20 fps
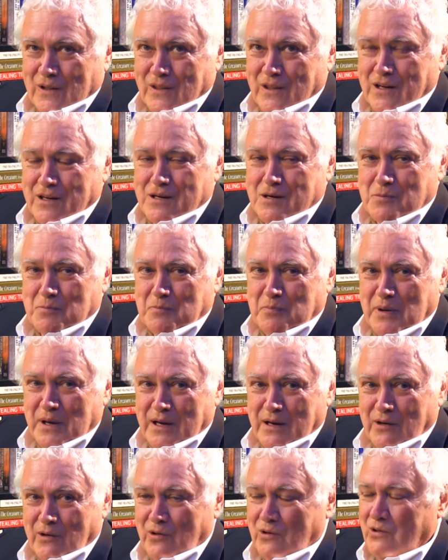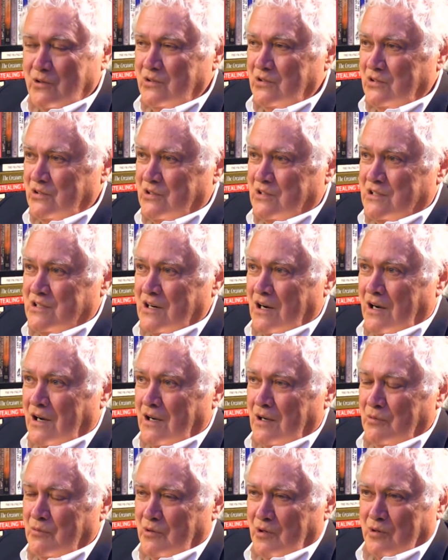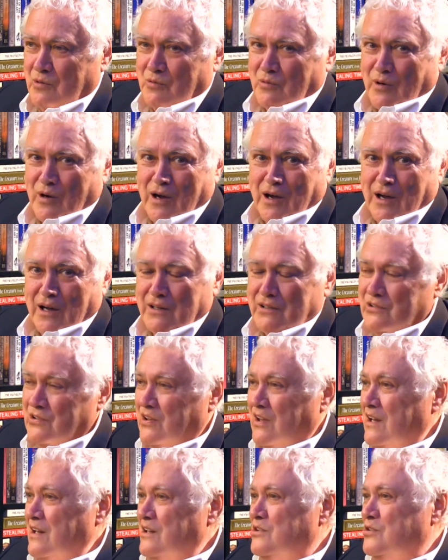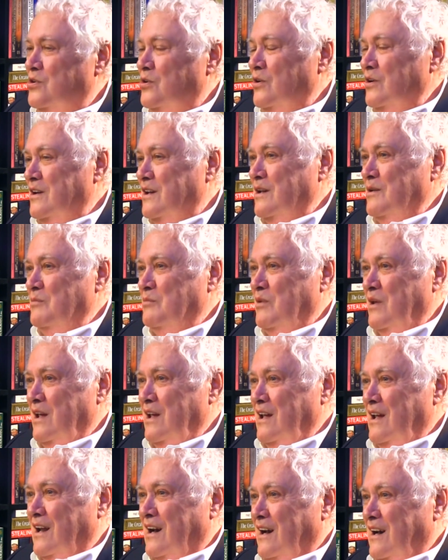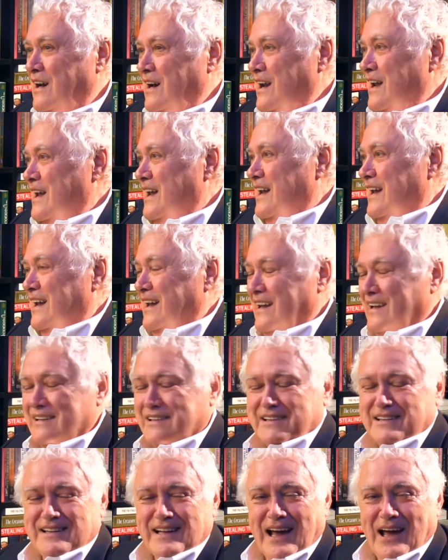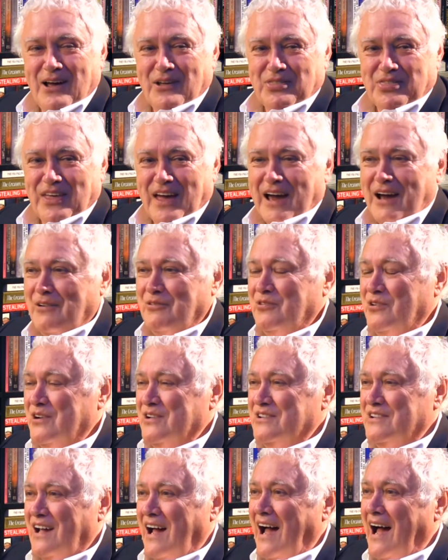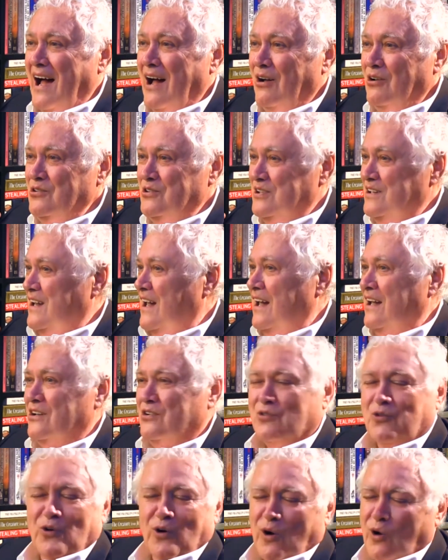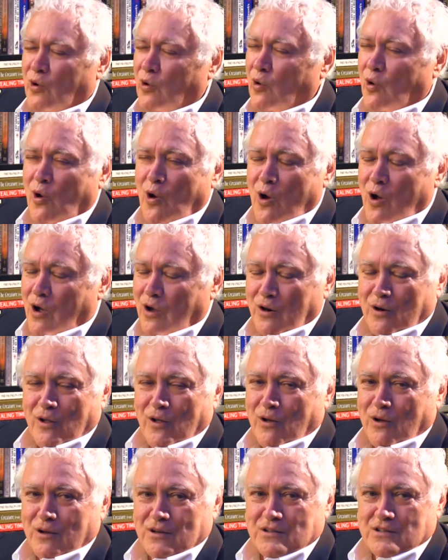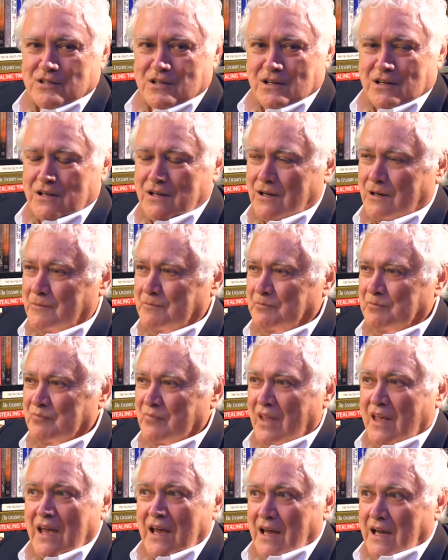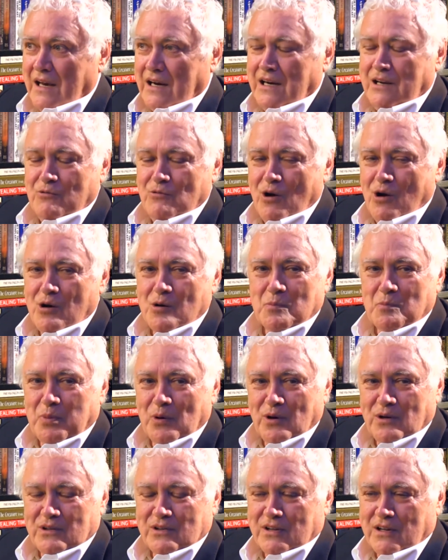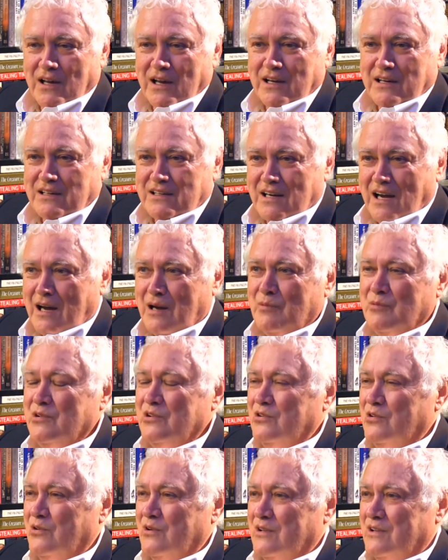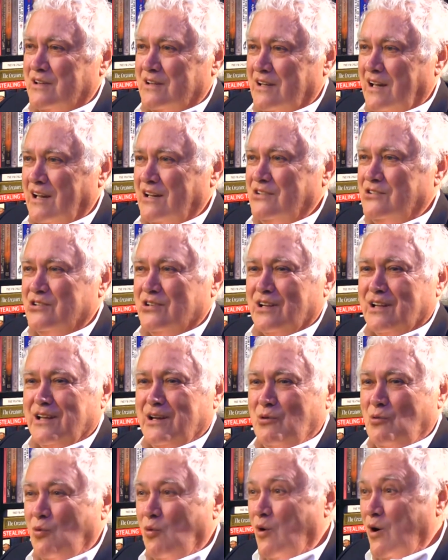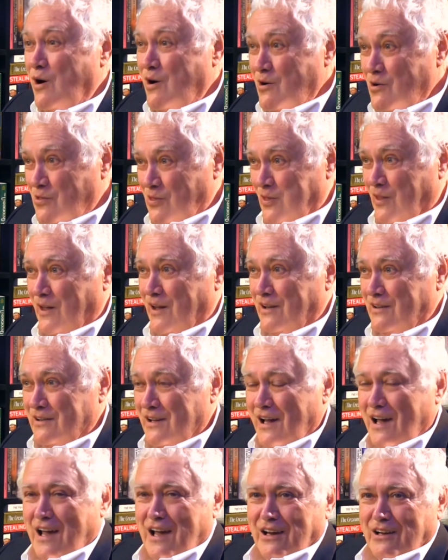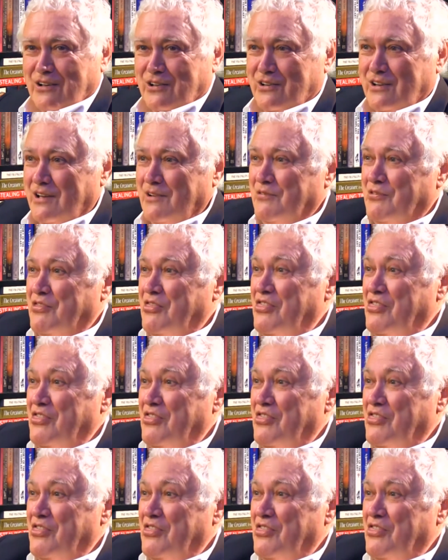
the De Beers diamond mines. They took him in in South Africa as a house guest for a long, long time. And he wrote a book saying diamonds are essentially worthless because they have